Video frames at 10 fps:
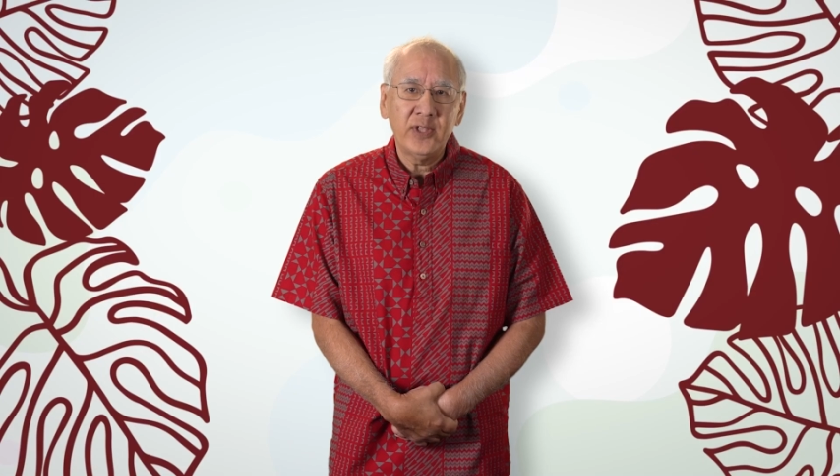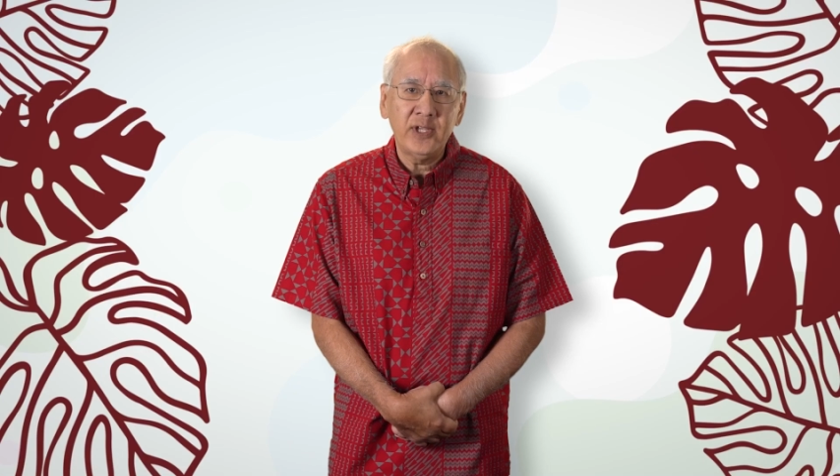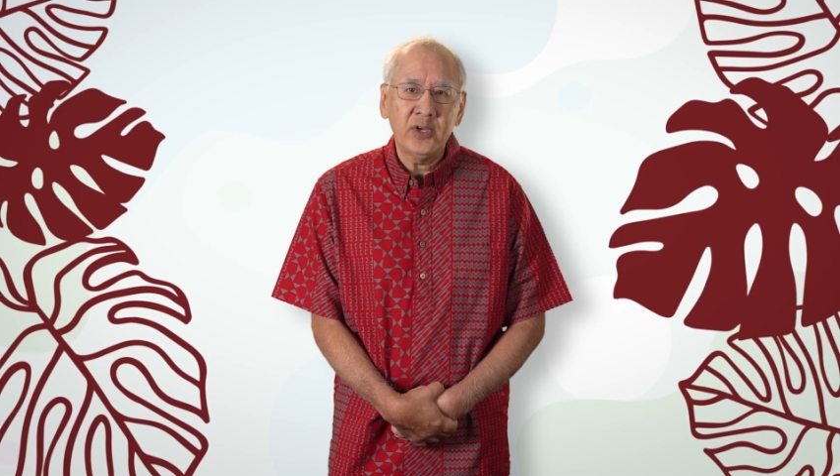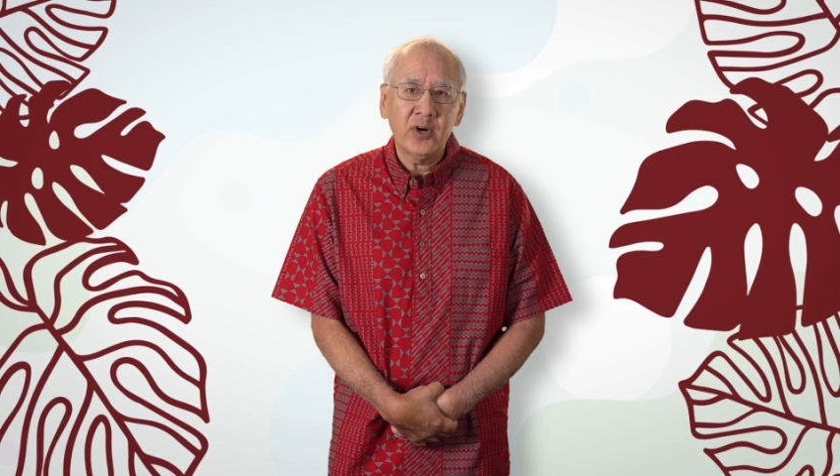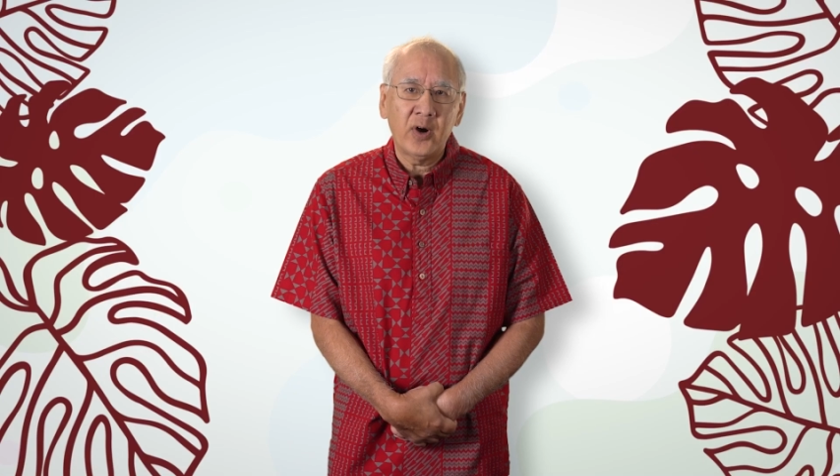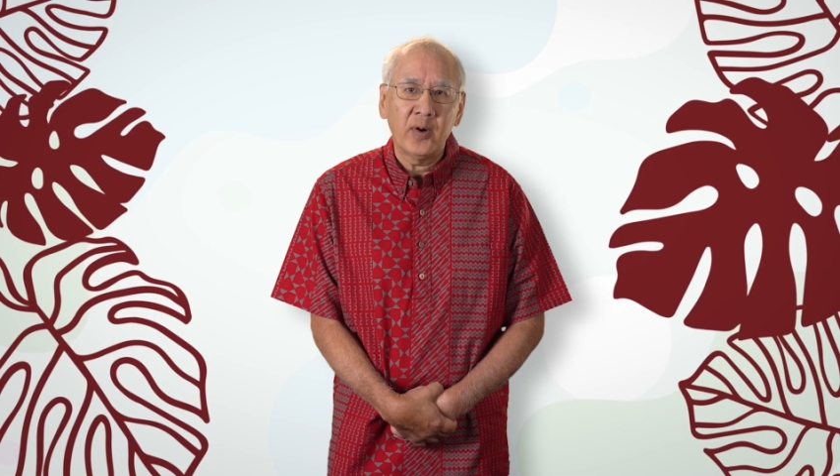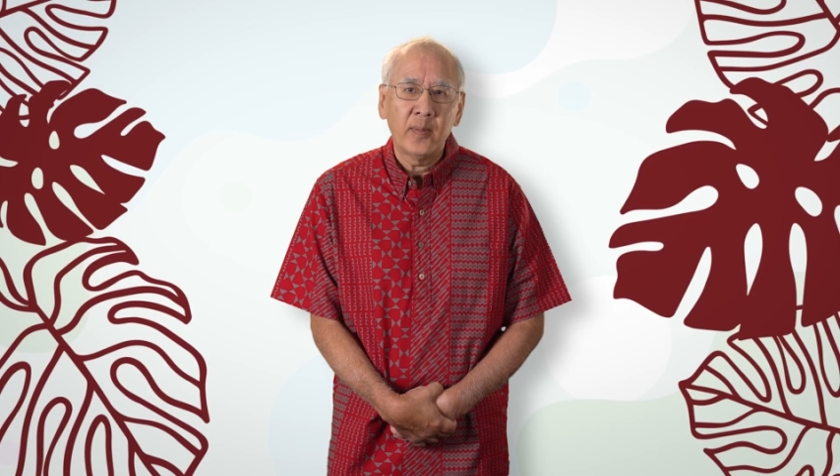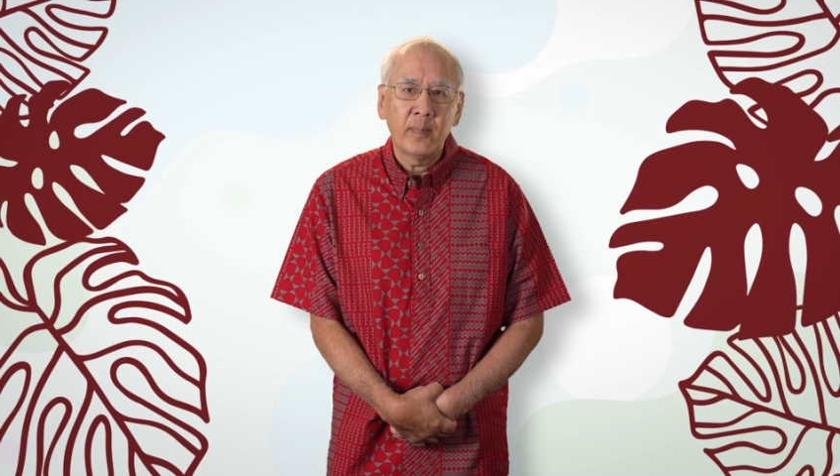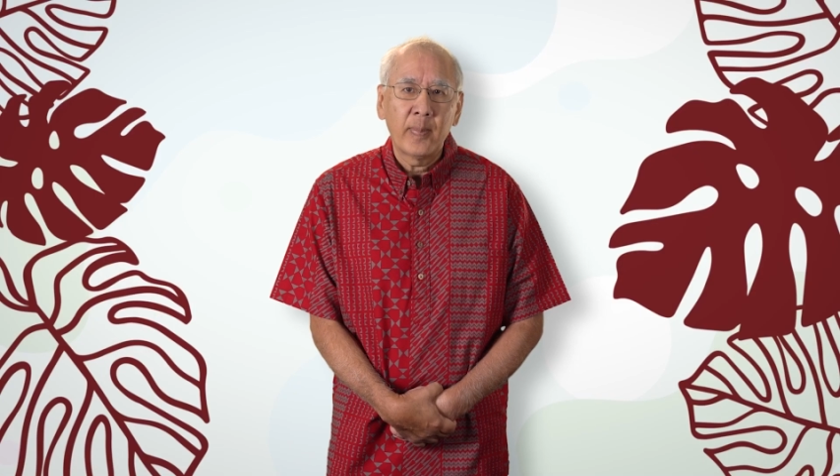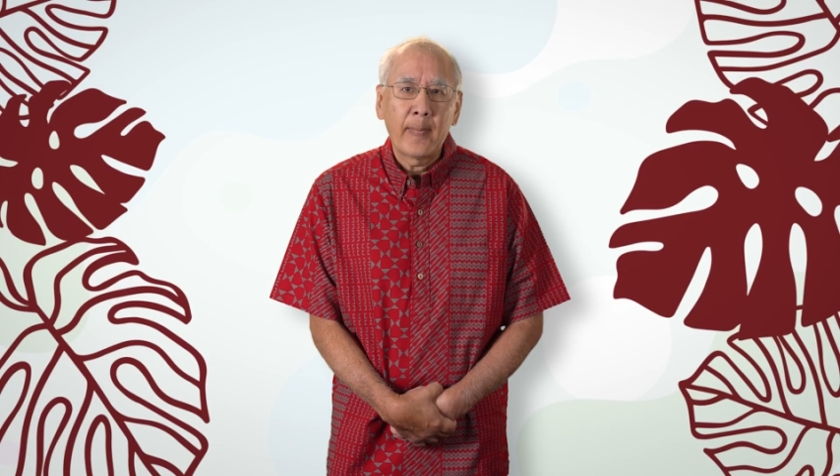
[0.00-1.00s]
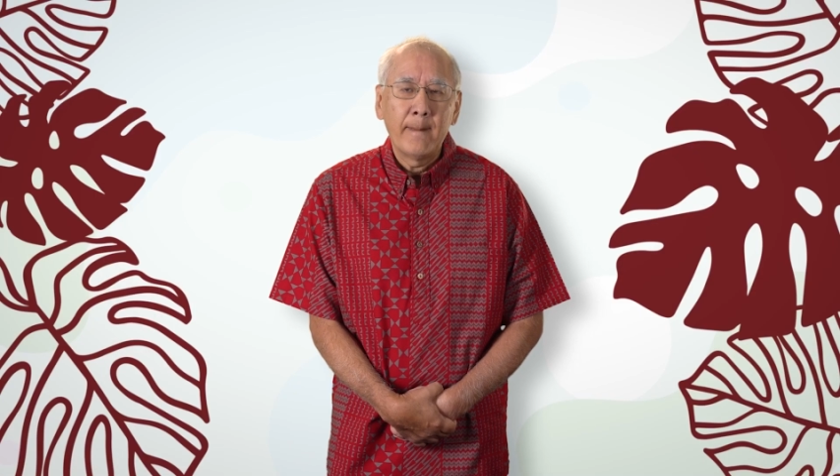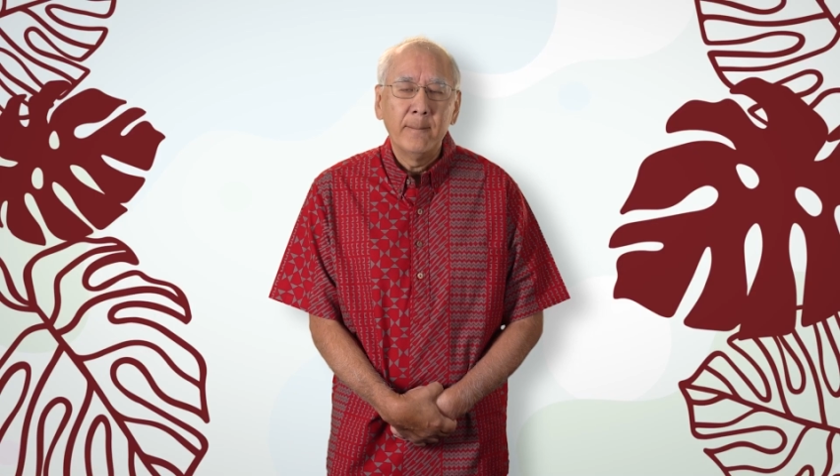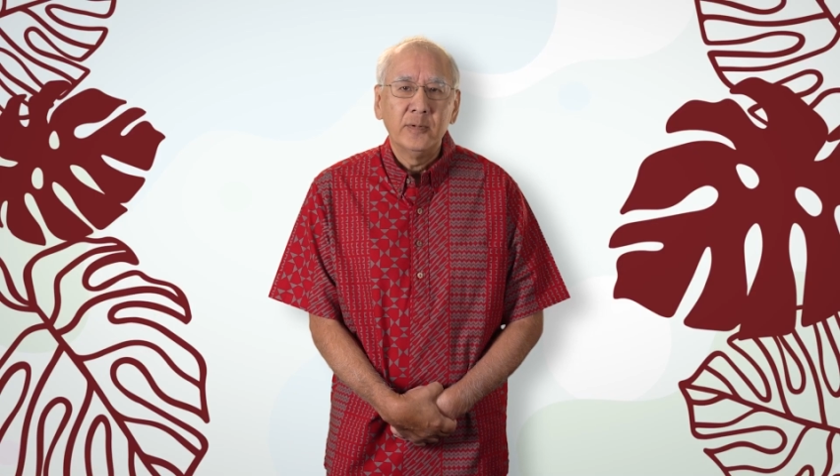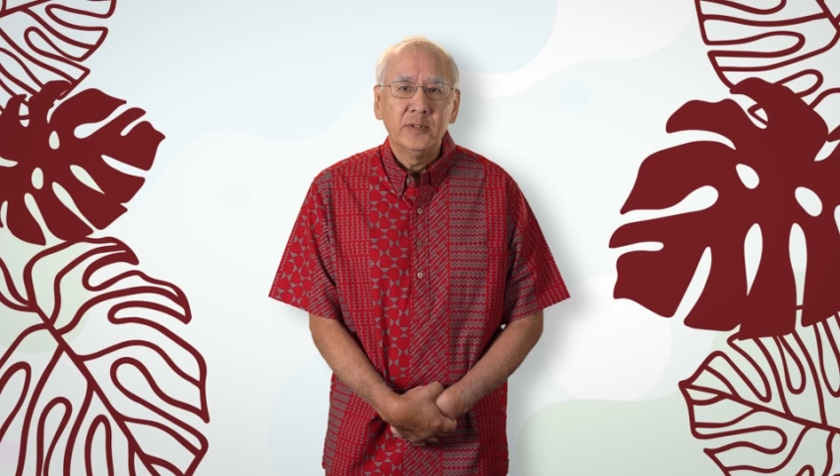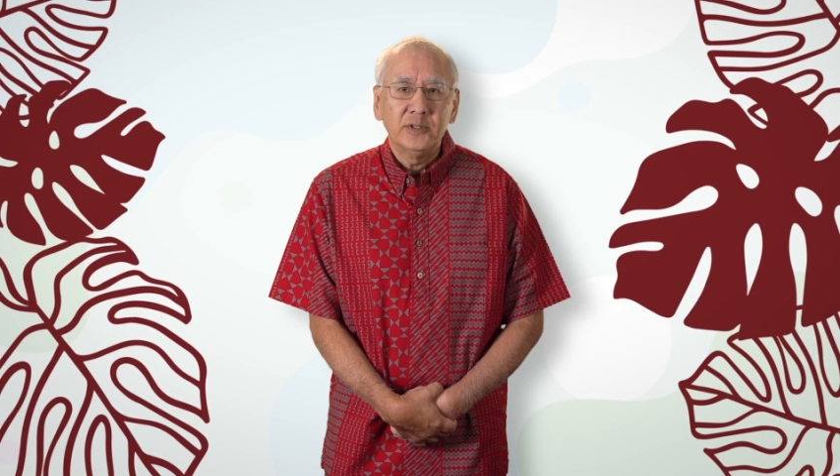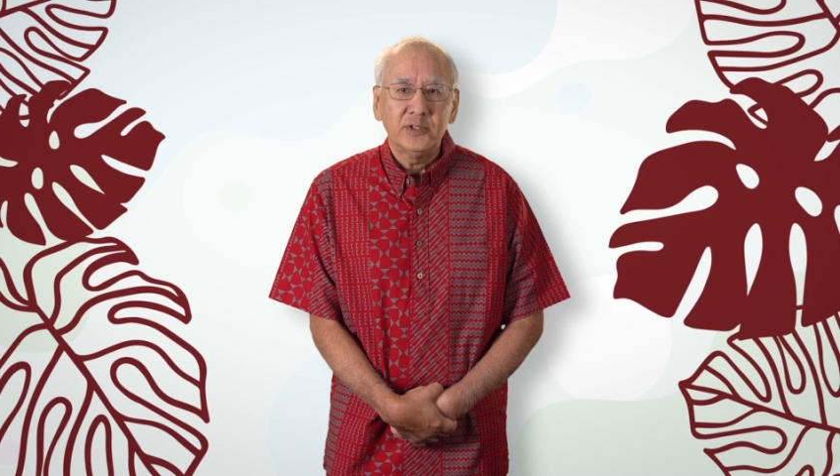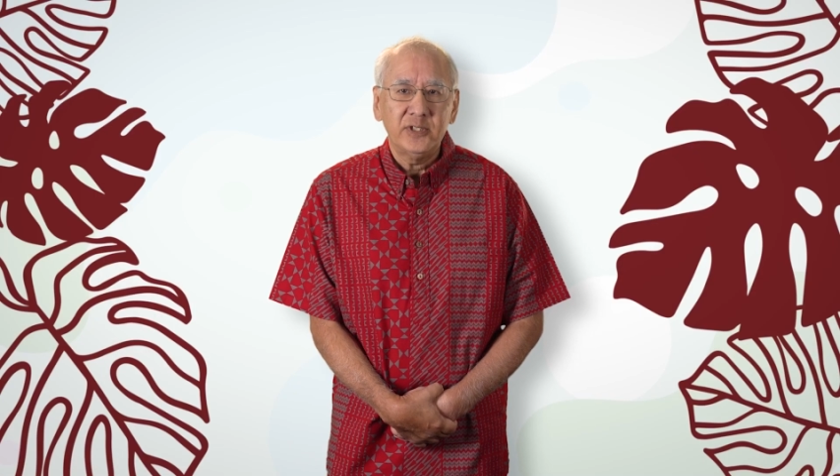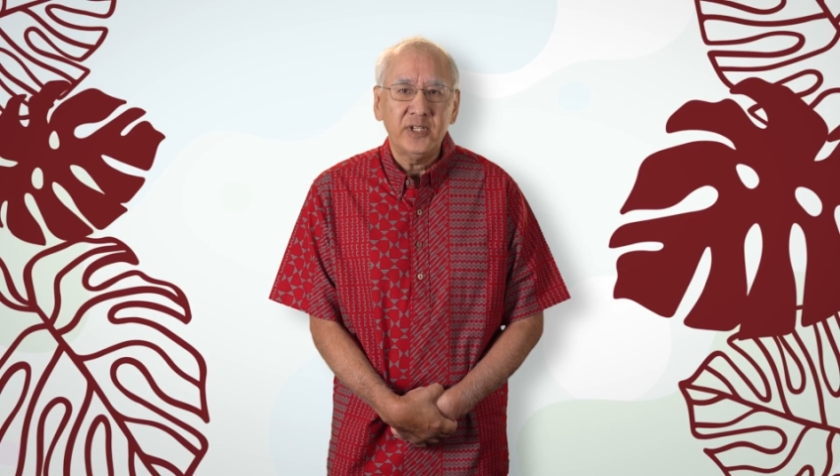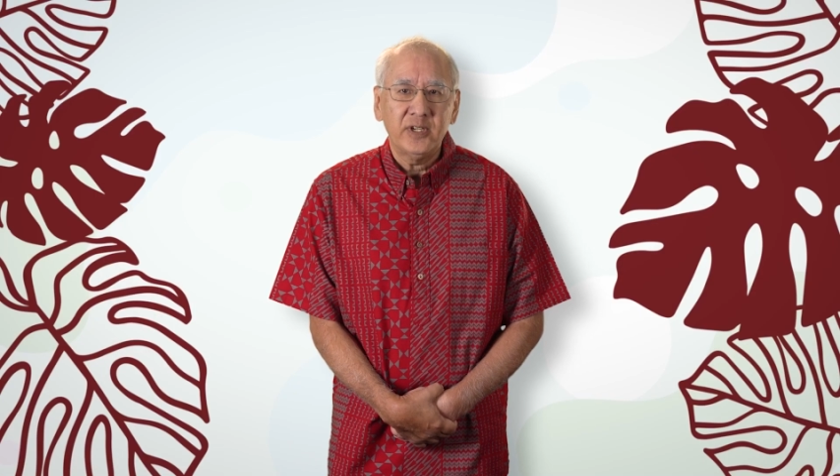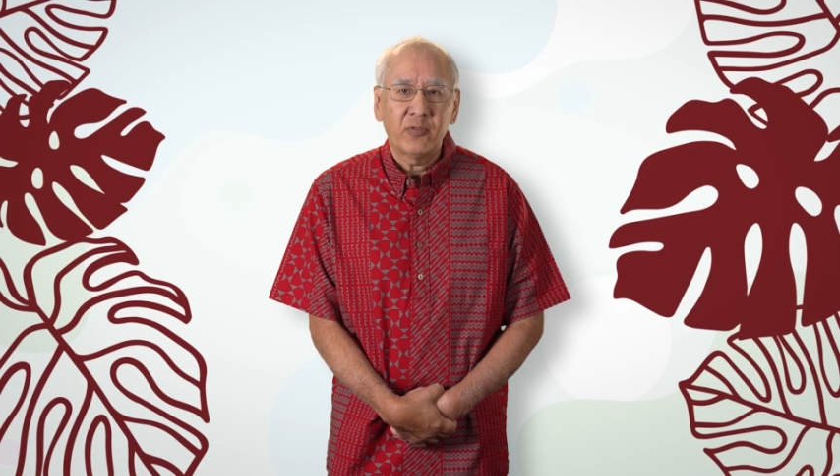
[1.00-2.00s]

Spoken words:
the ER? She,